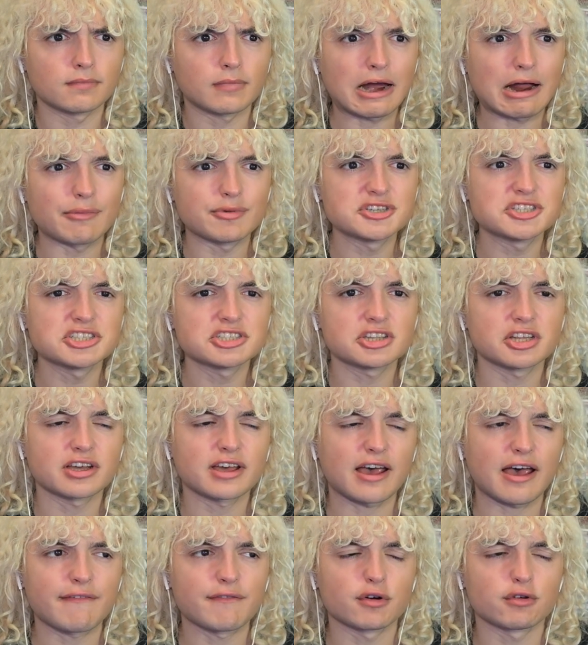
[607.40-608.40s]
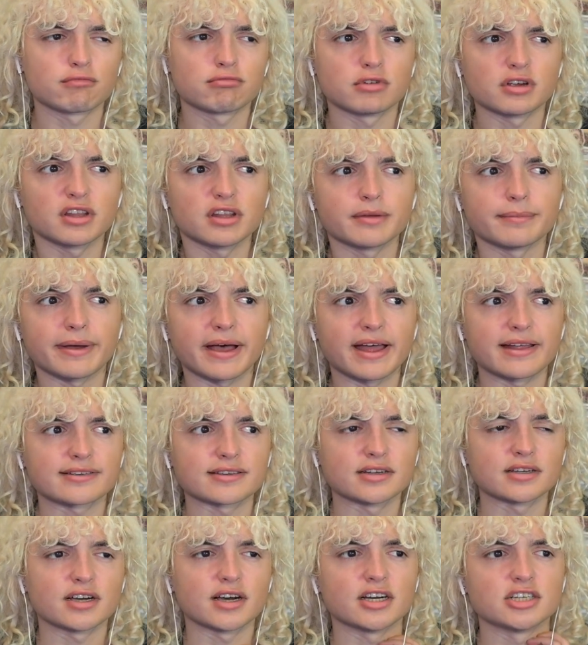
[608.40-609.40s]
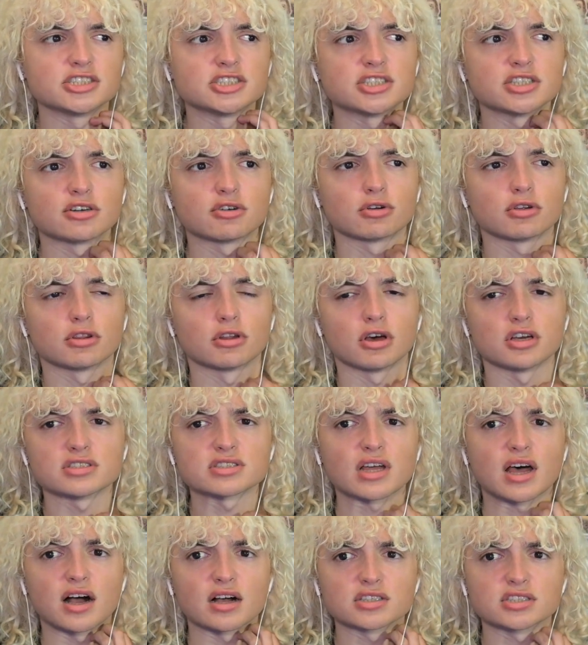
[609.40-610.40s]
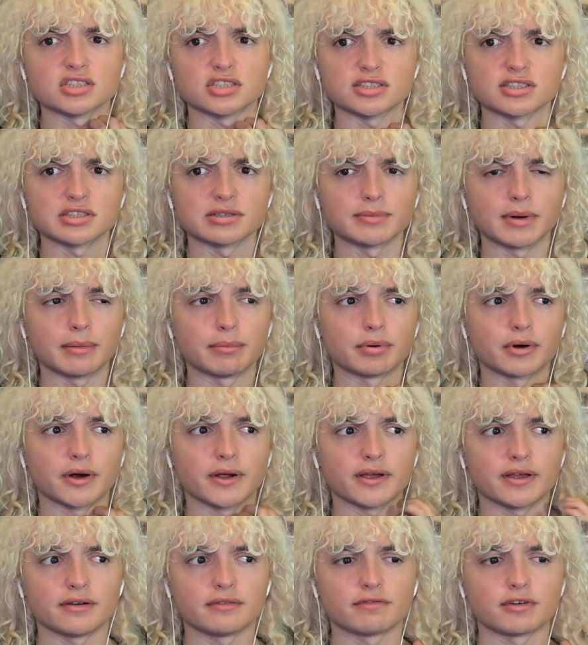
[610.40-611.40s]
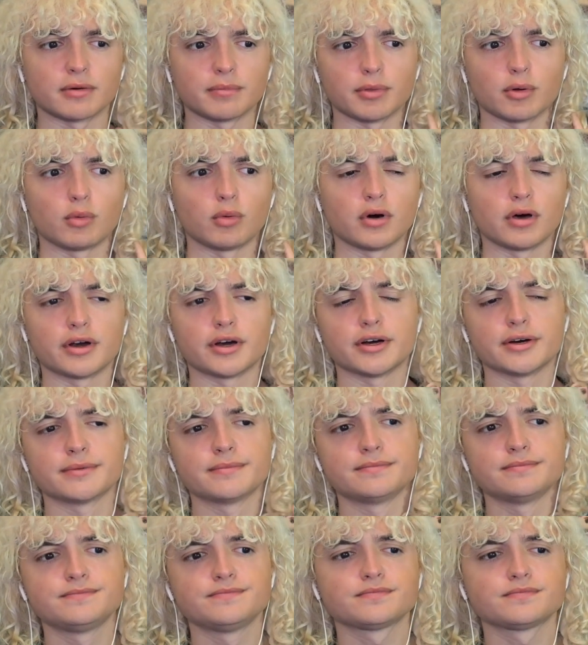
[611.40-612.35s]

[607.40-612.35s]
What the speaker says: I would just think I have a really bad concussion or lost oxygen to my brain from the water.